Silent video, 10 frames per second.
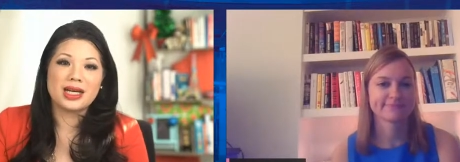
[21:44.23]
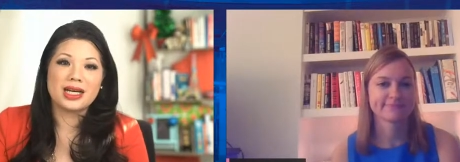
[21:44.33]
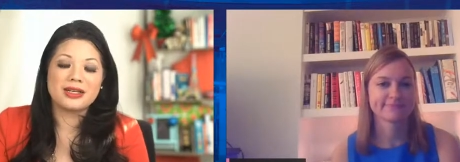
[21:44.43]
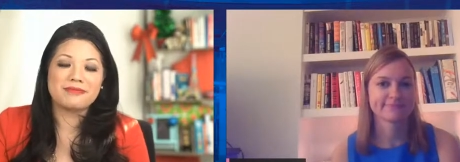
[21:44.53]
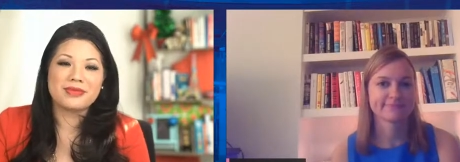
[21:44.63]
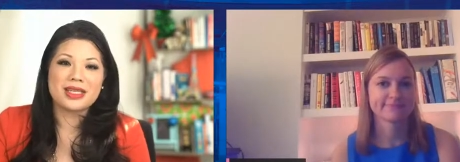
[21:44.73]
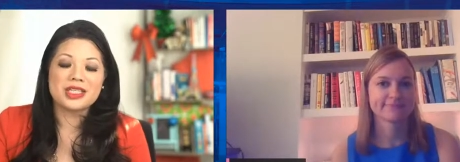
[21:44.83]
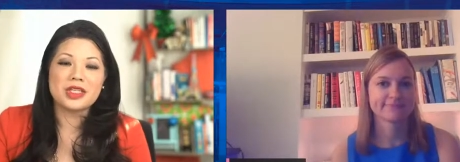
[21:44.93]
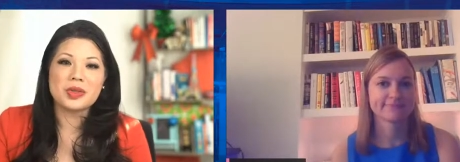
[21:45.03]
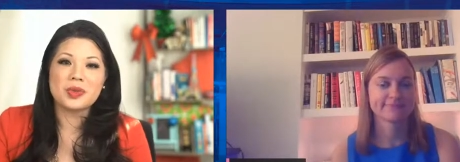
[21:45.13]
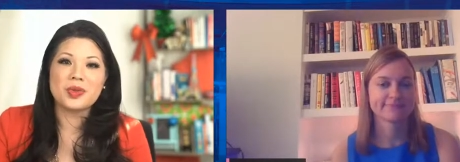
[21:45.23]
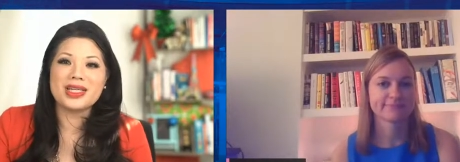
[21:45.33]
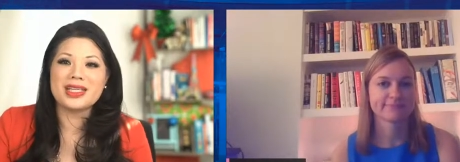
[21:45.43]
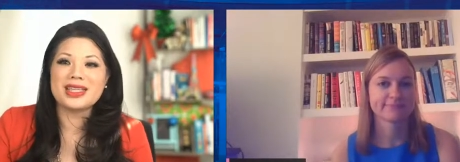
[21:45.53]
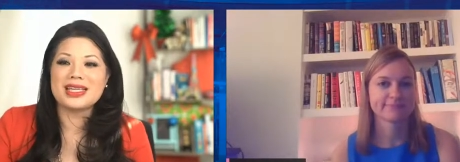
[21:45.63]
Speaker 1: Um, you know,
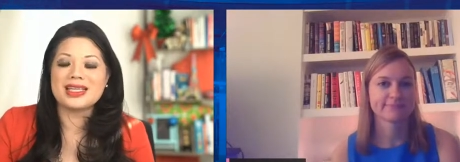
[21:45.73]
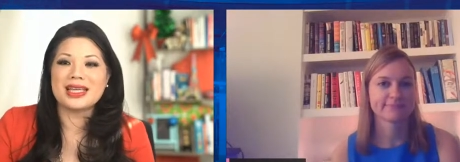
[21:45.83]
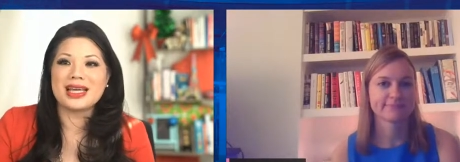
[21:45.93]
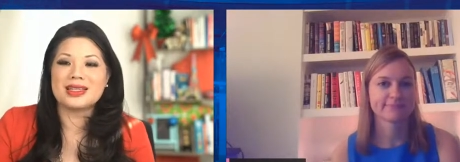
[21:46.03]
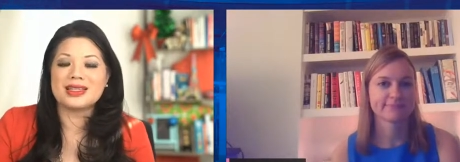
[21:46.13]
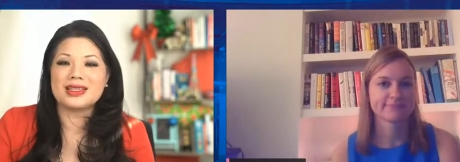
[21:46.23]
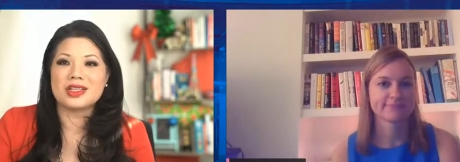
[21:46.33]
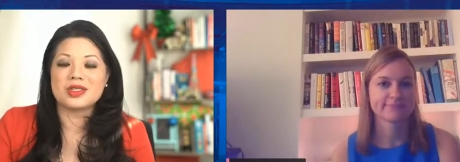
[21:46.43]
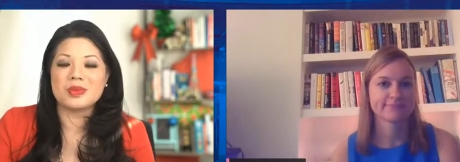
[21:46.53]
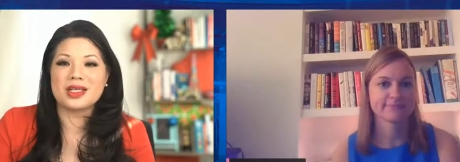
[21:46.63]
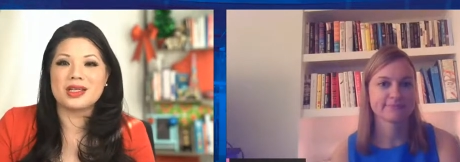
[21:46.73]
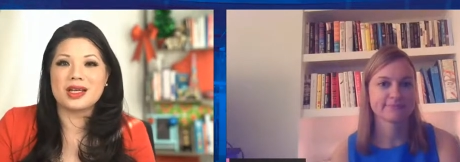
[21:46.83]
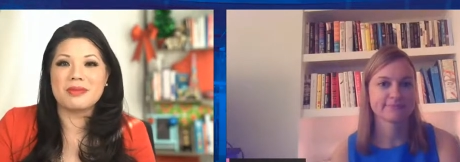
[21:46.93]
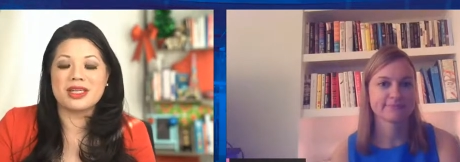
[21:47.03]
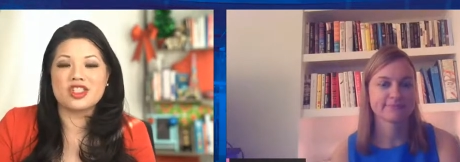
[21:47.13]
one thing that there's been a lot
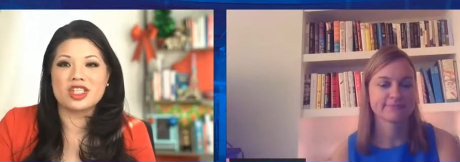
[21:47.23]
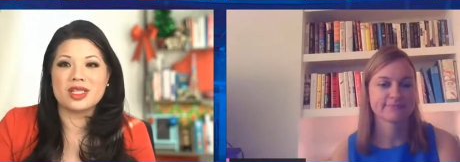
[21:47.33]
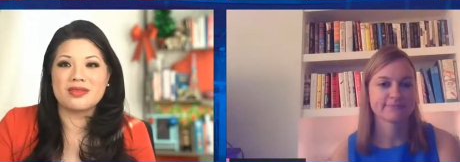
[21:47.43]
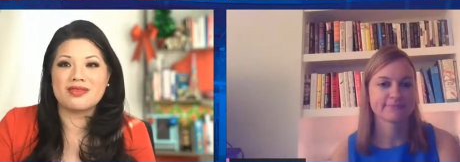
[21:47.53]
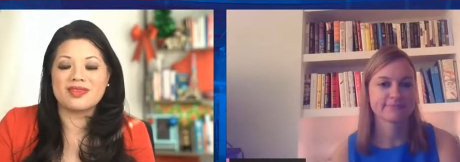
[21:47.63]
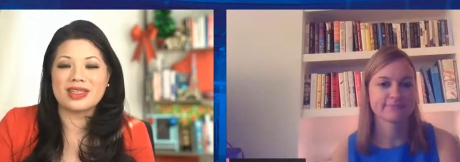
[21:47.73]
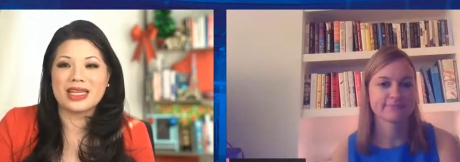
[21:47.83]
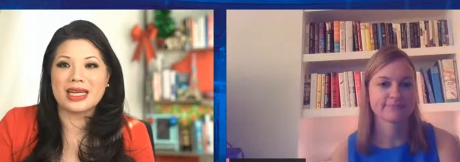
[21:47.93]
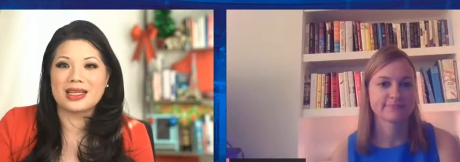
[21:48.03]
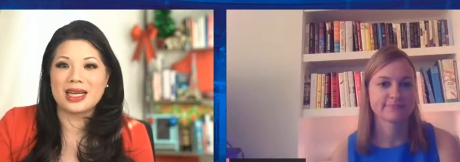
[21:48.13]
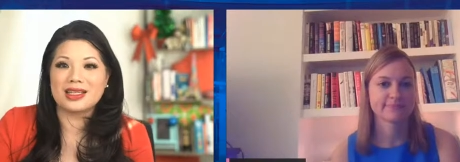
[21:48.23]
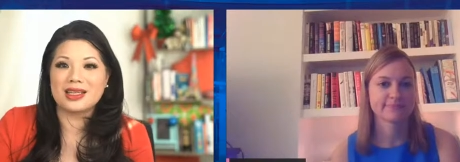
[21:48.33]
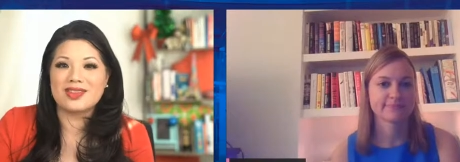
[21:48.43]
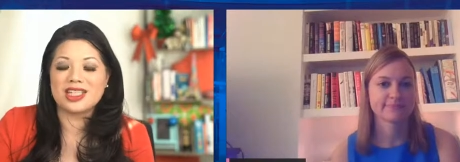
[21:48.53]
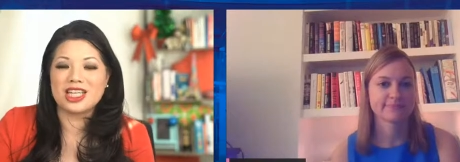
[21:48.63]
of mention of that I, I
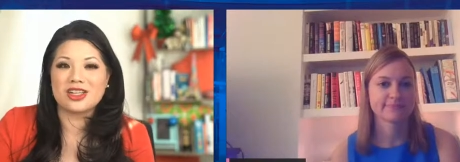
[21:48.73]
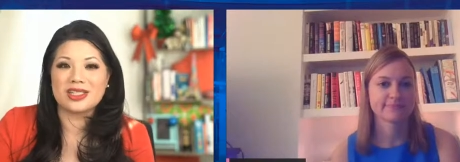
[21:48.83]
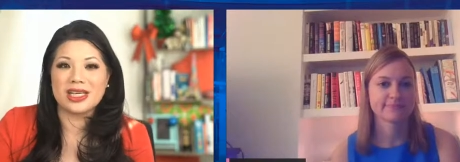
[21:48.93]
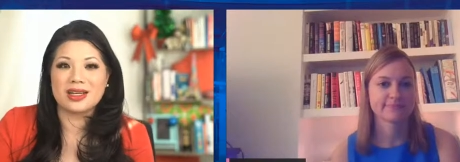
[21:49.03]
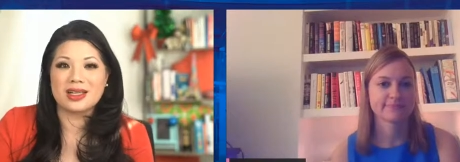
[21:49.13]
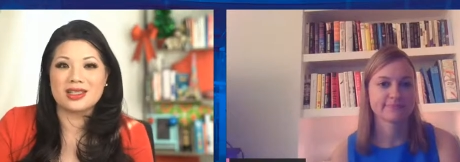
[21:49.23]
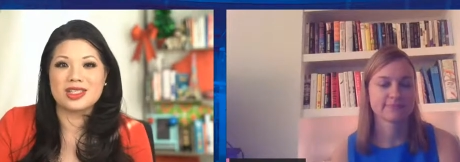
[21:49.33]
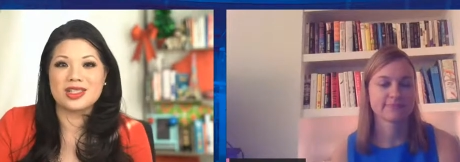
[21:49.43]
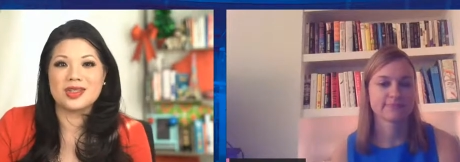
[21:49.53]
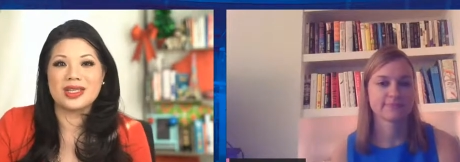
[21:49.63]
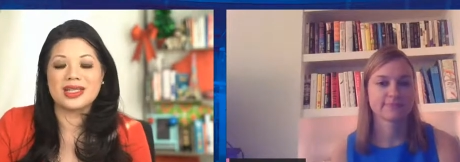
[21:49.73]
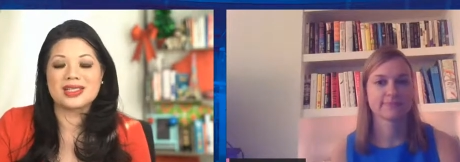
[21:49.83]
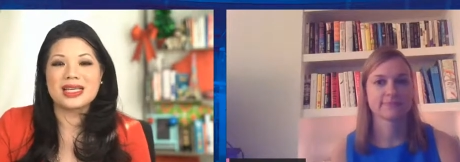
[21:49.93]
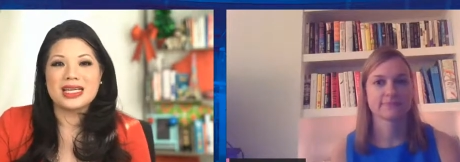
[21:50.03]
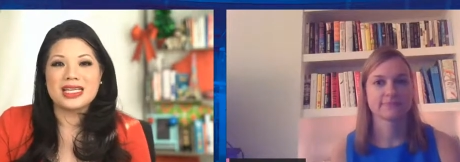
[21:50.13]
love to get your take on too
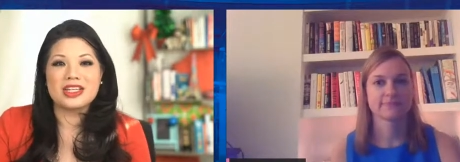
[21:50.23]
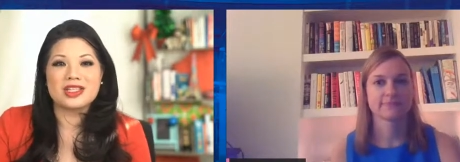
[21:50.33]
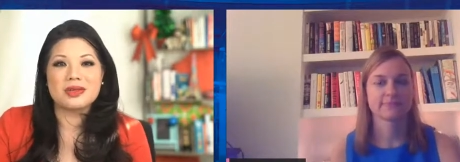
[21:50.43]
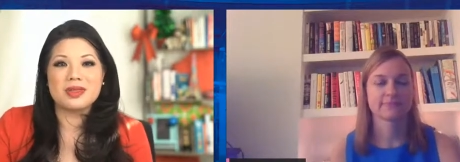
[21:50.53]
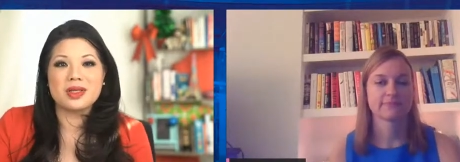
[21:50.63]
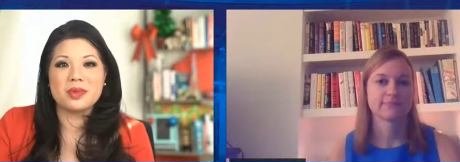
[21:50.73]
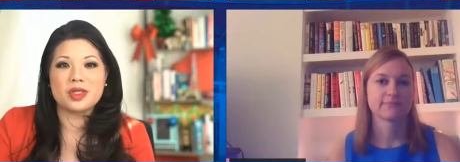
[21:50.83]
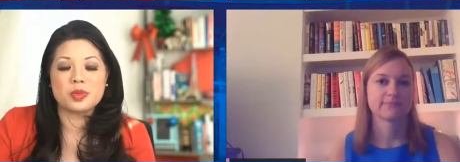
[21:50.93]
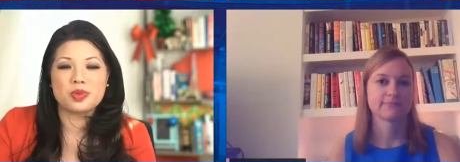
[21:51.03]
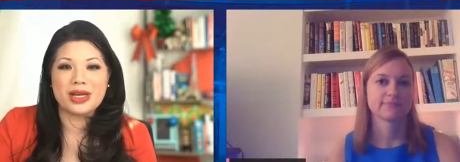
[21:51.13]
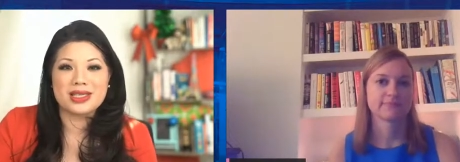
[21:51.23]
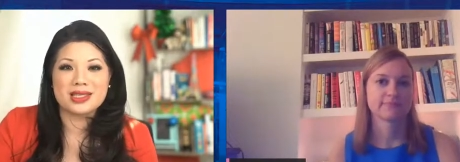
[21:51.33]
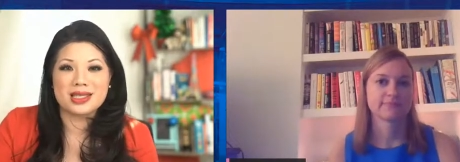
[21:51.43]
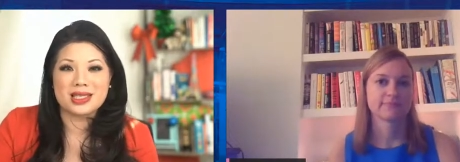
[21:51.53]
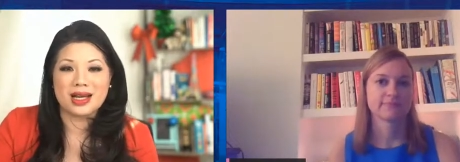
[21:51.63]
is you know some of the most
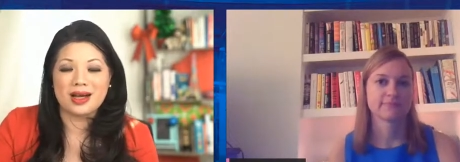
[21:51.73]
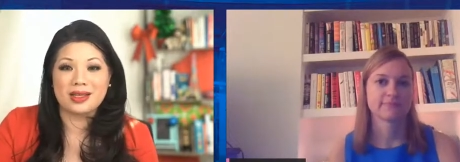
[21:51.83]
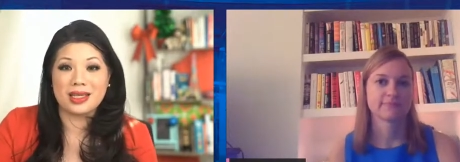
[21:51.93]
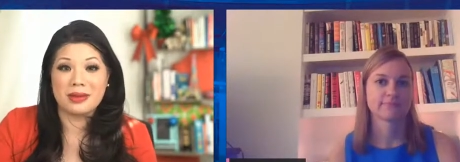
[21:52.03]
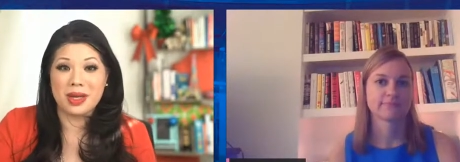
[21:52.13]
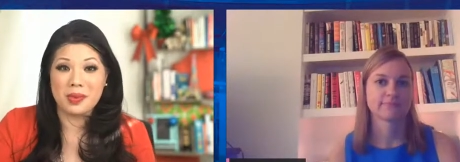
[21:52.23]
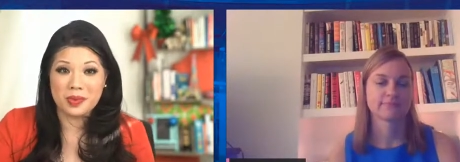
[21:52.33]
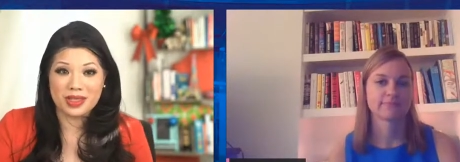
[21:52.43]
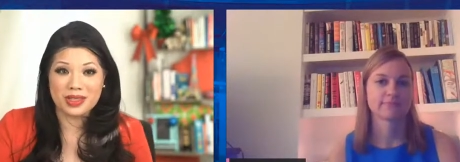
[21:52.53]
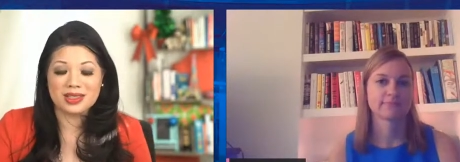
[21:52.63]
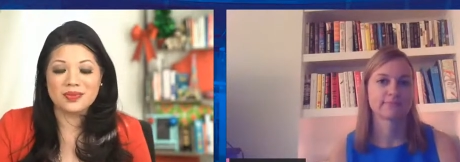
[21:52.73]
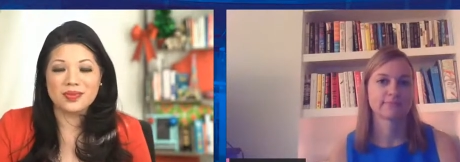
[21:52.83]
priceless holiday memories